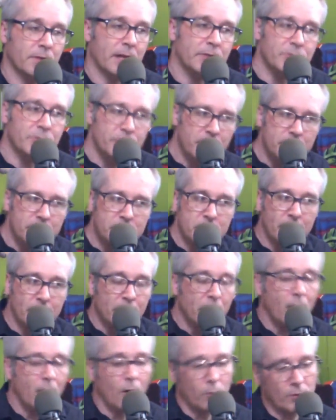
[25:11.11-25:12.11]
Not just
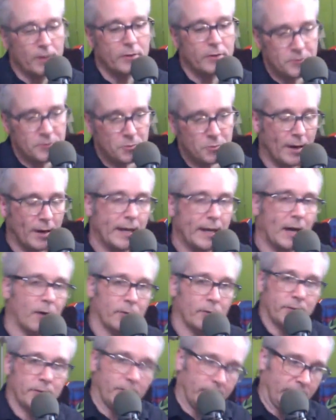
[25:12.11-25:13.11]
like, oh, they used
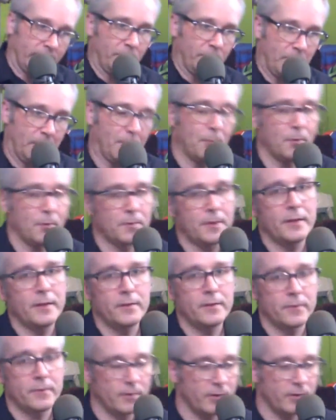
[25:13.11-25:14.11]
whiteout and these people
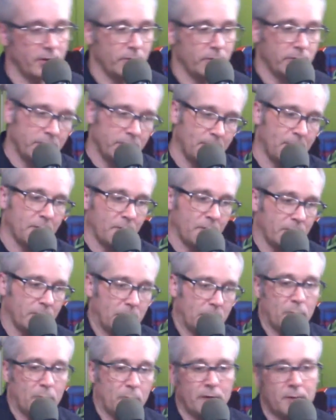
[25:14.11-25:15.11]
didn't, or they used Zip-A-Tone, these
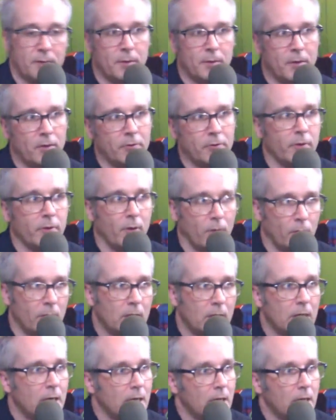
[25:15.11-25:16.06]
people didn't, but also